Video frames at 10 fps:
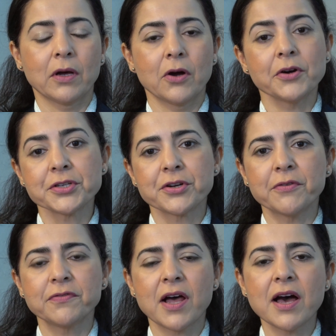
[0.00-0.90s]
origin
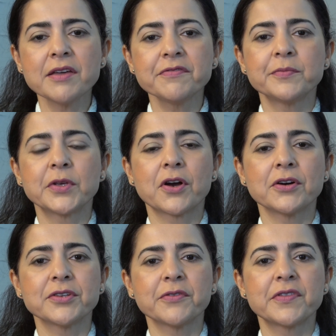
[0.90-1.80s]
of life
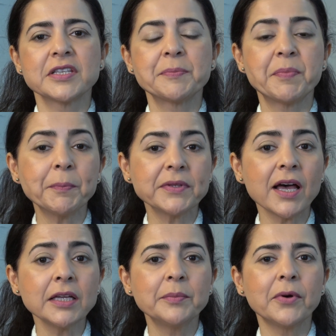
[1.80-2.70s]
because of this
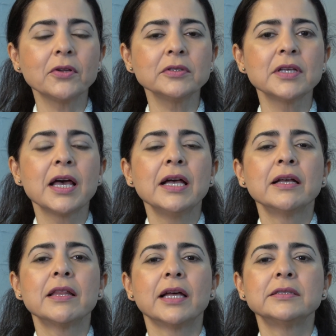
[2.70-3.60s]
peptide bond
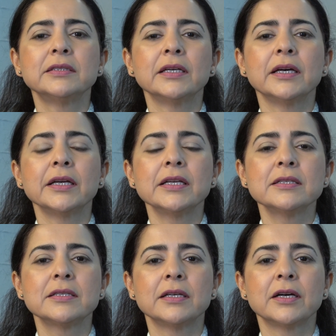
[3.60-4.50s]
that
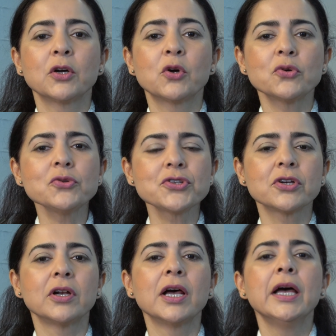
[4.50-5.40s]
is
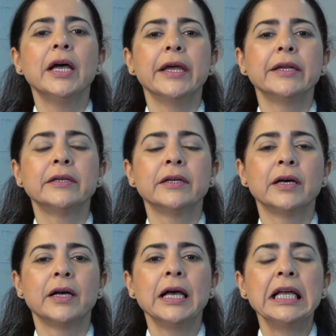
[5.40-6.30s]
crucial in
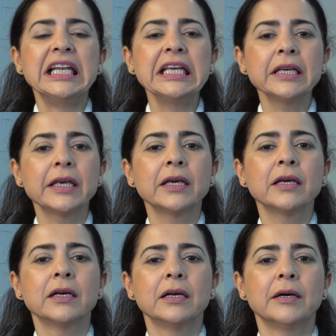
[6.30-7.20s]

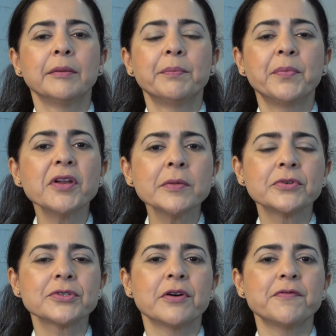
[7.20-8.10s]
linking
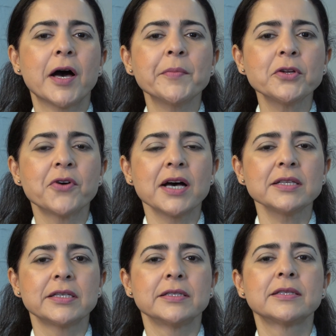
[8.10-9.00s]
polymers of amino
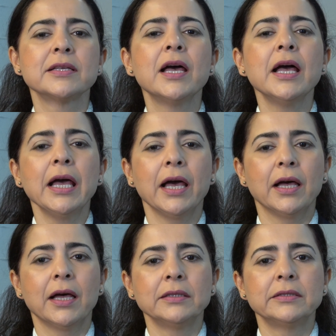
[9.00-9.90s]
acids,
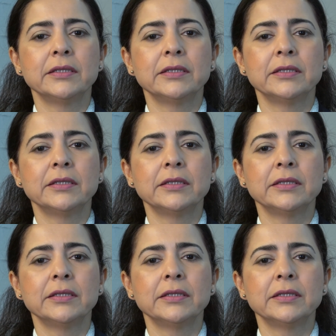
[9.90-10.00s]
and